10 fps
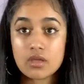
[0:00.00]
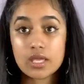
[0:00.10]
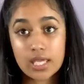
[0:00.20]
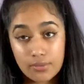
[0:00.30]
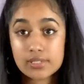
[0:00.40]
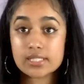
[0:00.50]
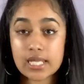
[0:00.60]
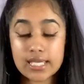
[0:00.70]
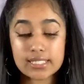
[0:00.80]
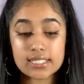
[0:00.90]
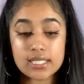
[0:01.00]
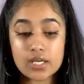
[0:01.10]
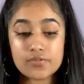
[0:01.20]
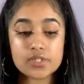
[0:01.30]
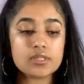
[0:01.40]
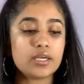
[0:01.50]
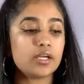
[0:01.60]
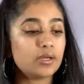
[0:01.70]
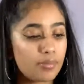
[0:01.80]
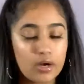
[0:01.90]
He was nice enough to let
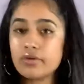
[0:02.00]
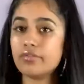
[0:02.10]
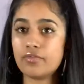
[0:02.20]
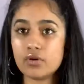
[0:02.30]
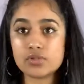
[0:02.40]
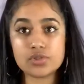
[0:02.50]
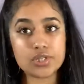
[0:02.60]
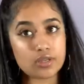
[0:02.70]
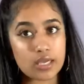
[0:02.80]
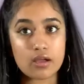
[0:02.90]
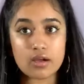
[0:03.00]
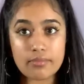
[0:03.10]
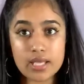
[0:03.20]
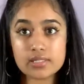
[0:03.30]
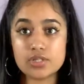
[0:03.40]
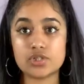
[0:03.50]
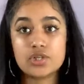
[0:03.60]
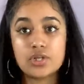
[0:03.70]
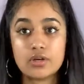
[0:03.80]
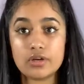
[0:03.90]
her borrow the phone so she could get on her
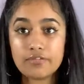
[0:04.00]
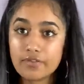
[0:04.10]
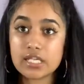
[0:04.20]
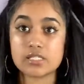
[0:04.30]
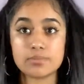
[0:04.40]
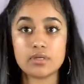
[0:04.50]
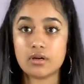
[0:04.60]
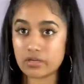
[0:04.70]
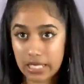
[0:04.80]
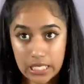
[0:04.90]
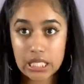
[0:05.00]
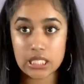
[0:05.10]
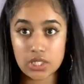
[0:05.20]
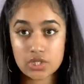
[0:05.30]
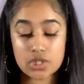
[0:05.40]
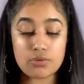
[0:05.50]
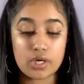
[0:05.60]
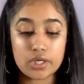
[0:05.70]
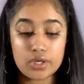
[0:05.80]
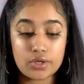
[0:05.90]
messenger, on her Facebook, on anything she
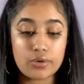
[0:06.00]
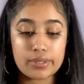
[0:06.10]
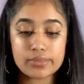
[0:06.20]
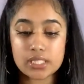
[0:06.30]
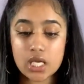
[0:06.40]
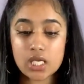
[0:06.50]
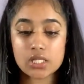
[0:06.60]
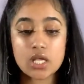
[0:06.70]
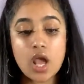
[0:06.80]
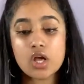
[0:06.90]
wanted. You know what I'm saying?